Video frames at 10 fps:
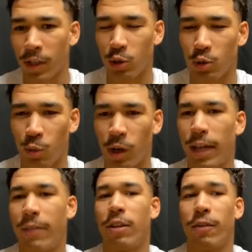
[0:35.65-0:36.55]
it was
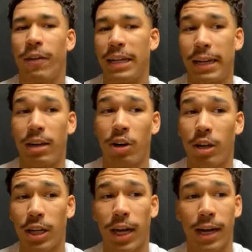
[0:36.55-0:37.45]
well after the fact. I'd
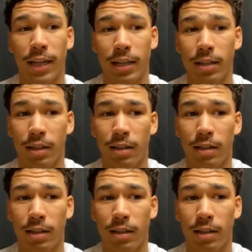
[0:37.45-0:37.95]
already caught it,